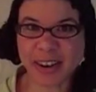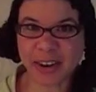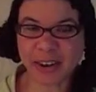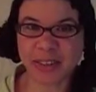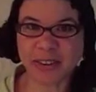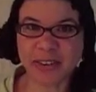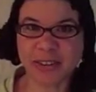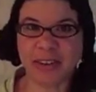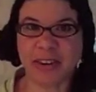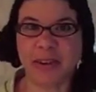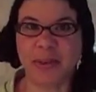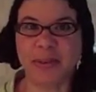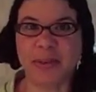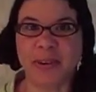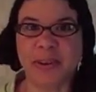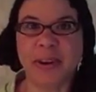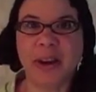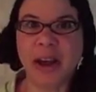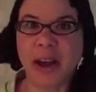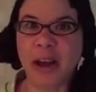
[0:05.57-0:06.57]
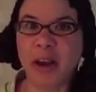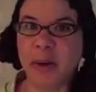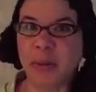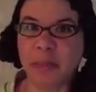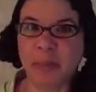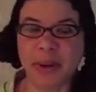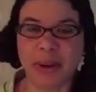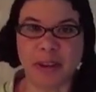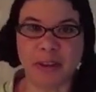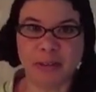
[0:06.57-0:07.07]
got out of the shower
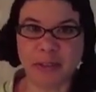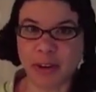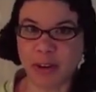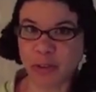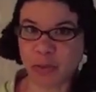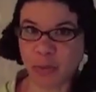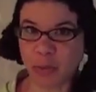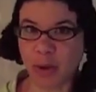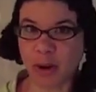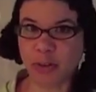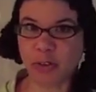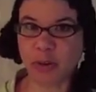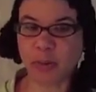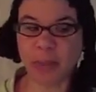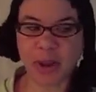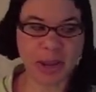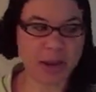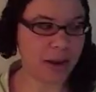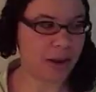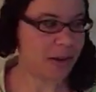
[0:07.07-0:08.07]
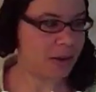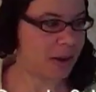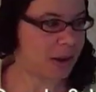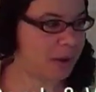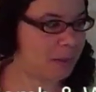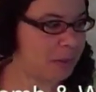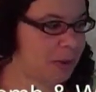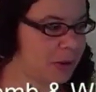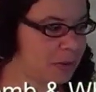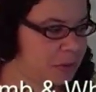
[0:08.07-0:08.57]
and I finished washing my
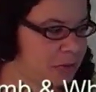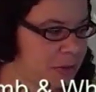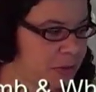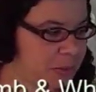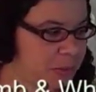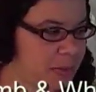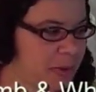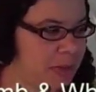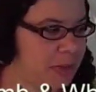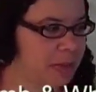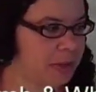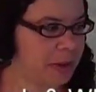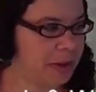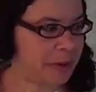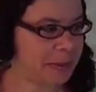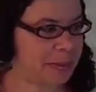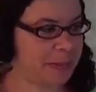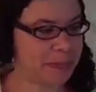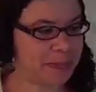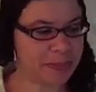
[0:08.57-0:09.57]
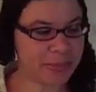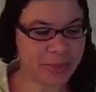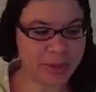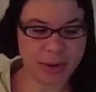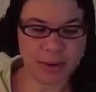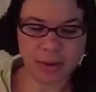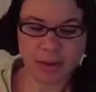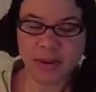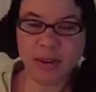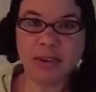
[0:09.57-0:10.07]
hair. I washed it with
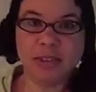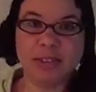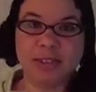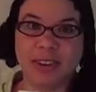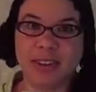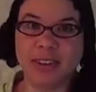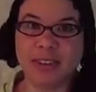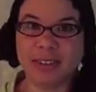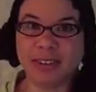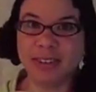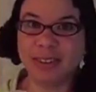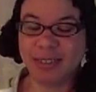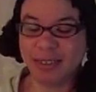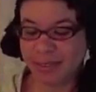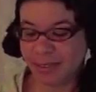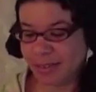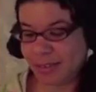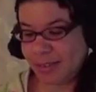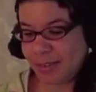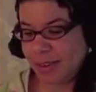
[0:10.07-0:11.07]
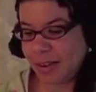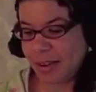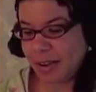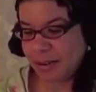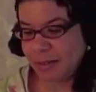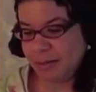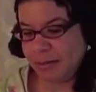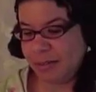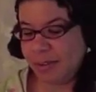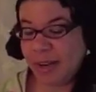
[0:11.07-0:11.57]
Jason's
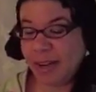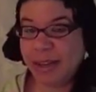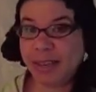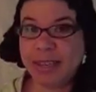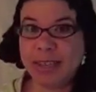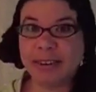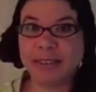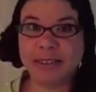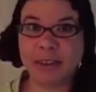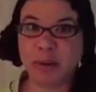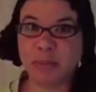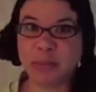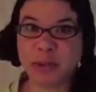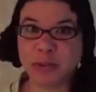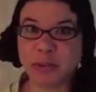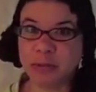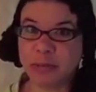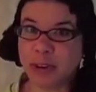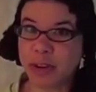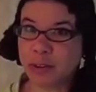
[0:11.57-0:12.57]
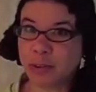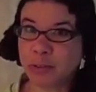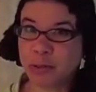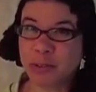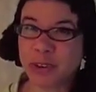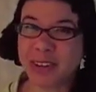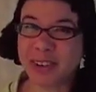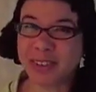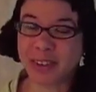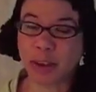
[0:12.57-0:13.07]
Daily Shampoo Fragrance
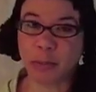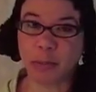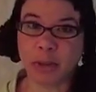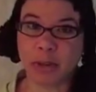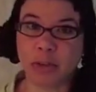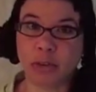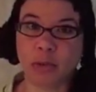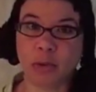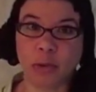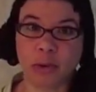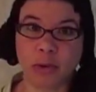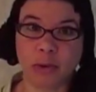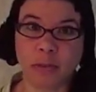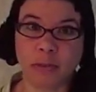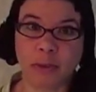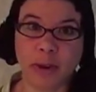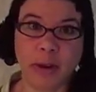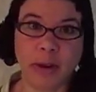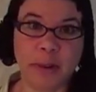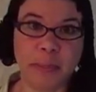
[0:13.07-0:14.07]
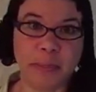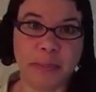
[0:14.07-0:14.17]
Free because I've been sort of